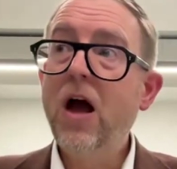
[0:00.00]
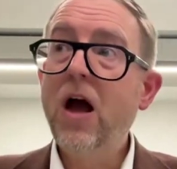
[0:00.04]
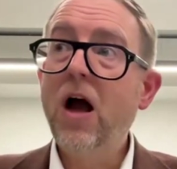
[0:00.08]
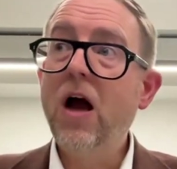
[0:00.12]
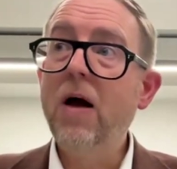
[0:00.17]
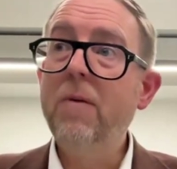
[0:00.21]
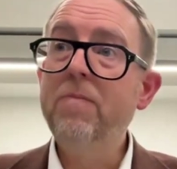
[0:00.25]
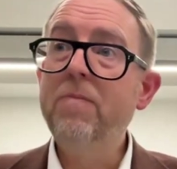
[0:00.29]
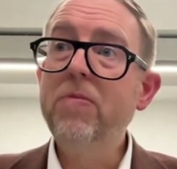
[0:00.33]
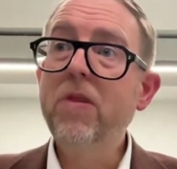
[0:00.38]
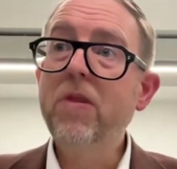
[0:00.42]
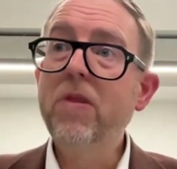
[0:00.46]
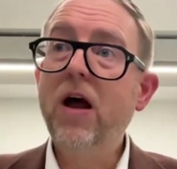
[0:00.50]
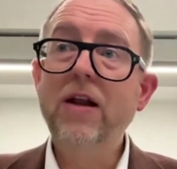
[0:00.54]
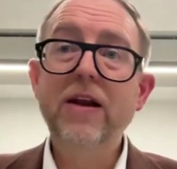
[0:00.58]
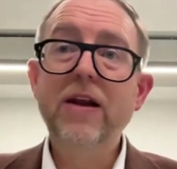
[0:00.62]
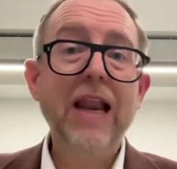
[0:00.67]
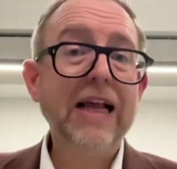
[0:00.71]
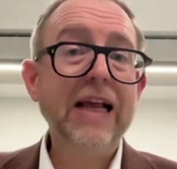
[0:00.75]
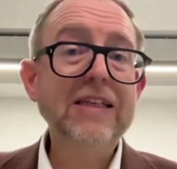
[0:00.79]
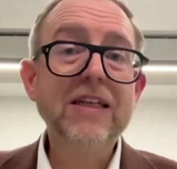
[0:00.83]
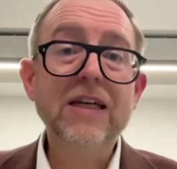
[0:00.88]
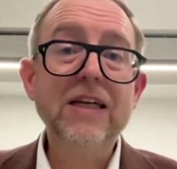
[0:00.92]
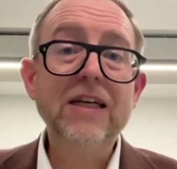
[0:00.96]
And
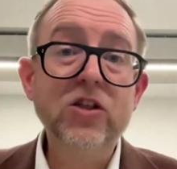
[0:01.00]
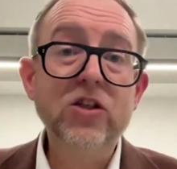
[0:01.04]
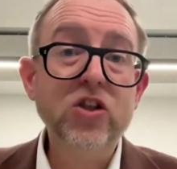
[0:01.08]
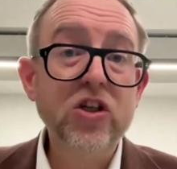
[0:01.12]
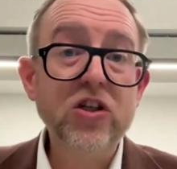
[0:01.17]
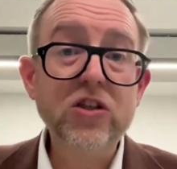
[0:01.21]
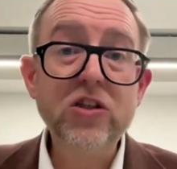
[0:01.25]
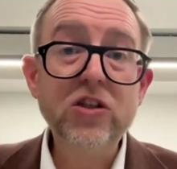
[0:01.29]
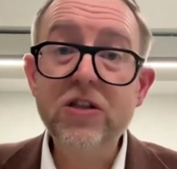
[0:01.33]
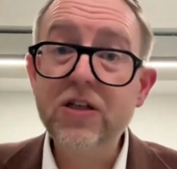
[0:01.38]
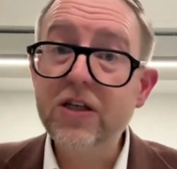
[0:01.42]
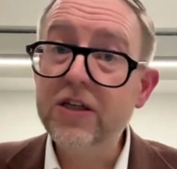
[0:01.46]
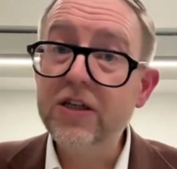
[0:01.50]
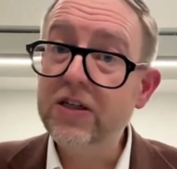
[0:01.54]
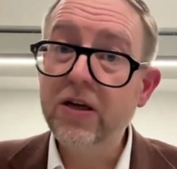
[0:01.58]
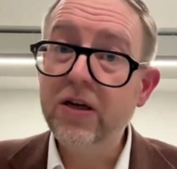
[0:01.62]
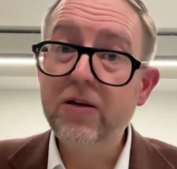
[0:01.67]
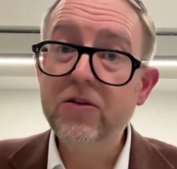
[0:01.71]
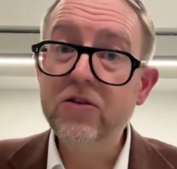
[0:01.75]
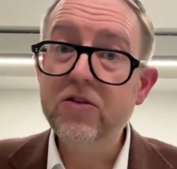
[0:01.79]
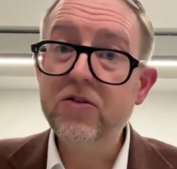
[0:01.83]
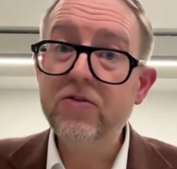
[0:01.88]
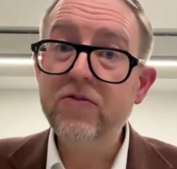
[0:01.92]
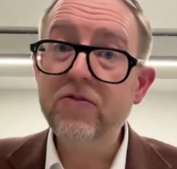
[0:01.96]
lastly, just in
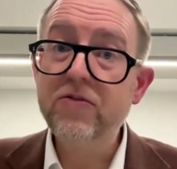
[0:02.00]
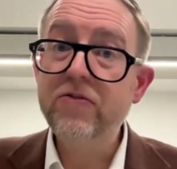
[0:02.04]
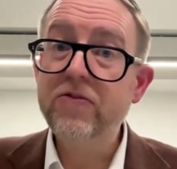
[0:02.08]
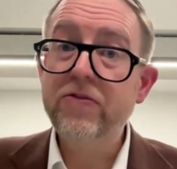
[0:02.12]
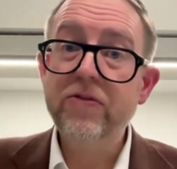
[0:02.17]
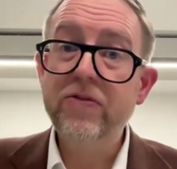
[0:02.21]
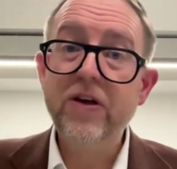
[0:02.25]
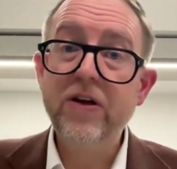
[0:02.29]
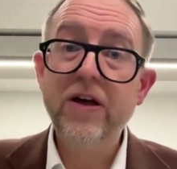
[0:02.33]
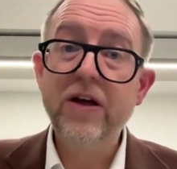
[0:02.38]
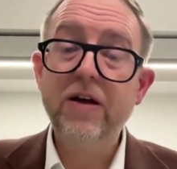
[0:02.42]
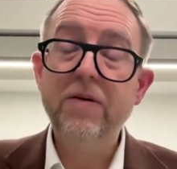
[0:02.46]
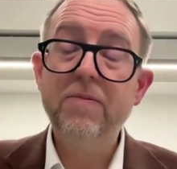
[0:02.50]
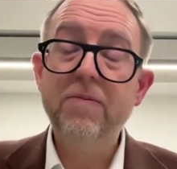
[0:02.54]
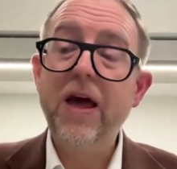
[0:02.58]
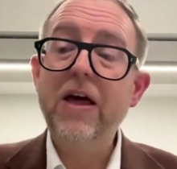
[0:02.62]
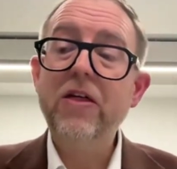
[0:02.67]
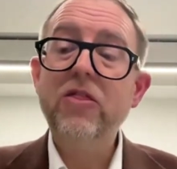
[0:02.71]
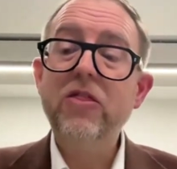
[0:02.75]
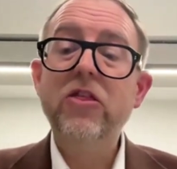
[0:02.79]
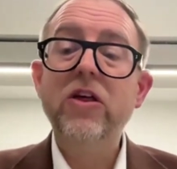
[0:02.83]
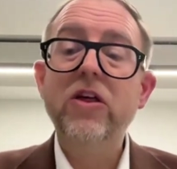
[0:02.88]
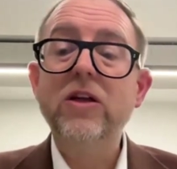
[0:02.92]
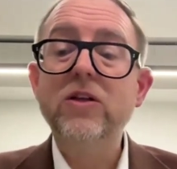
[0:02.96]
terms of
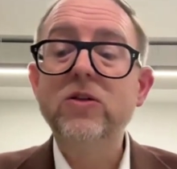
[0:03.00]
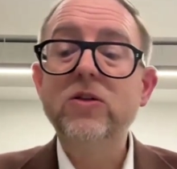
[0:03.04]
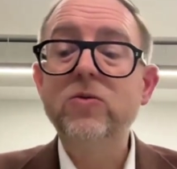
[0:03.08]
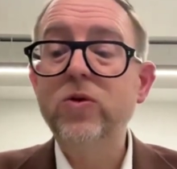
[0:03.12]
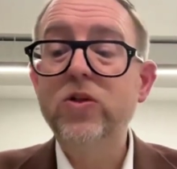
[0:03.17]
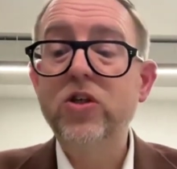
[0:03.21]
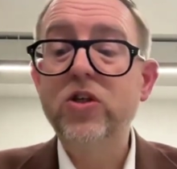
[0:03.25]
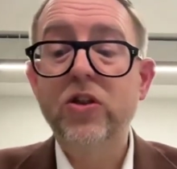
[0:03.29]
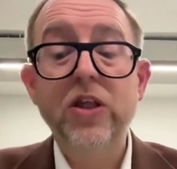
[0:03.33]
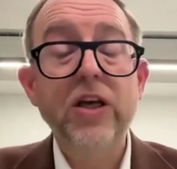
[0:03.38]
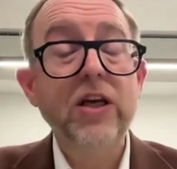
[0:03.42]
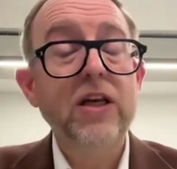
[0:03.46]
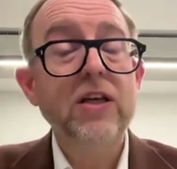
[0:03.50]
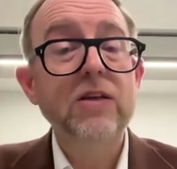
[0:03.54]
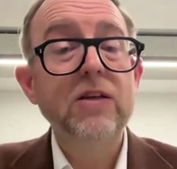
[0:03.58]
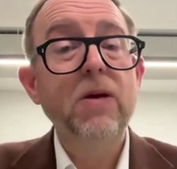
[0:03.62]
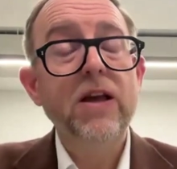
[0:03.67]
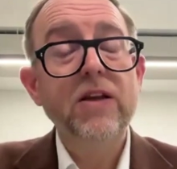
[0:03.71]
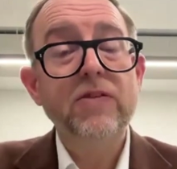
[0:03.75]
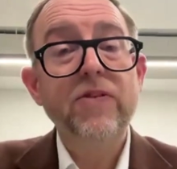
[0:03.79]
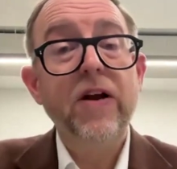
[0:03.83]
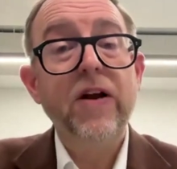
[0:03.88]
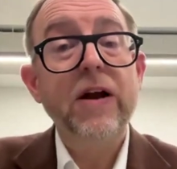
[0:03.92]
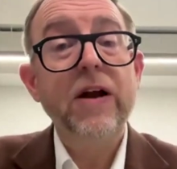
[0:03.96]
ethics, which I think
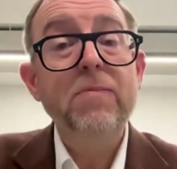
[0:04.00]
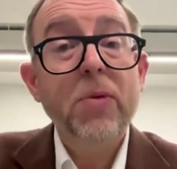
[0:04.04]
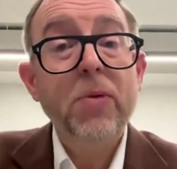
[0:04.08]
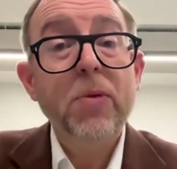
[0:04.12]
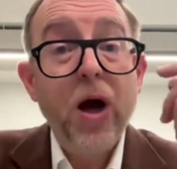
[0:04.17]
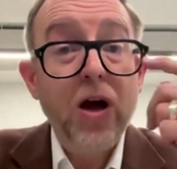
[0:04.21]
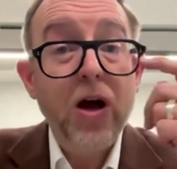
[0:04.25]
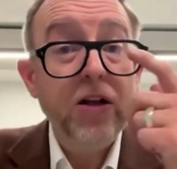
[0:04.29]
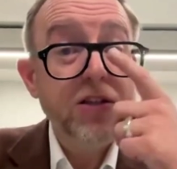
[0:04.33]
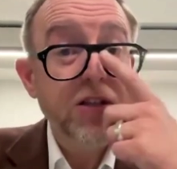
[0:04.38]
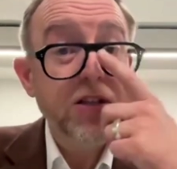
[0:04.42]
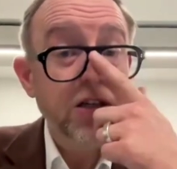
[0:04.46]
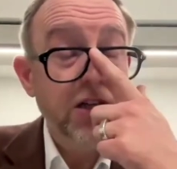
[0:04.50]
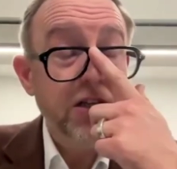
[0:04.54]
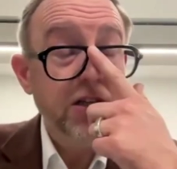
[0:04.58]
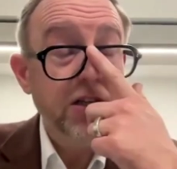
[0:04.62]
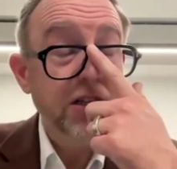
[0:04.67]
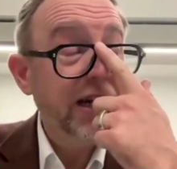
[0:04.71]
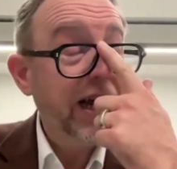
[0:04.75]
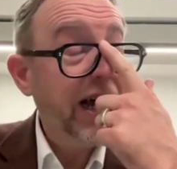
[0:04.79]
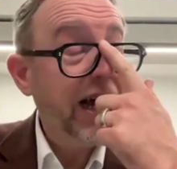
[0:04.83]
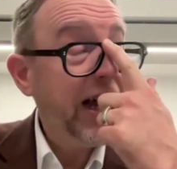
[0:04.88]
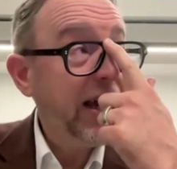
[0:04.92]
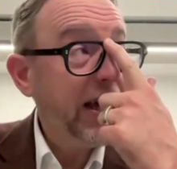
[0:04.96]
is very pertinent
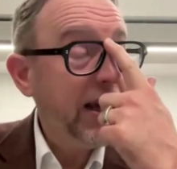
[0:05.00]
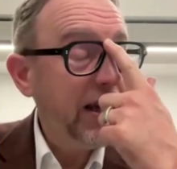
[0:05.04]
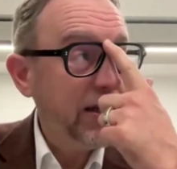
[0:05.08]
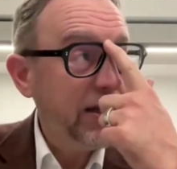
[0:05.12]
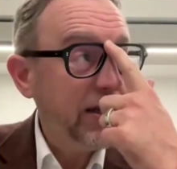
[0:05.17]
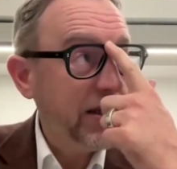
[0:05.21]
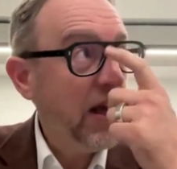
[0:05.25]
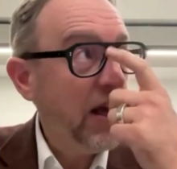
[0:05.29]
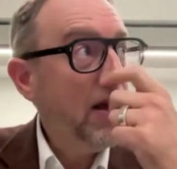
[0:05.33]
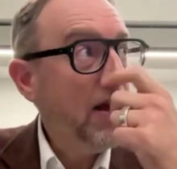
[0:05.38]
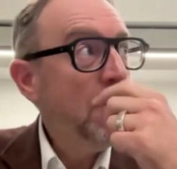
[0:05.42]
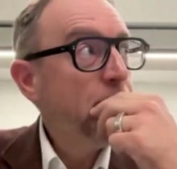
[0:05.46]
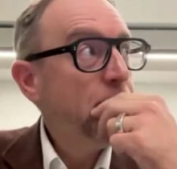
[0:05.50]
today, is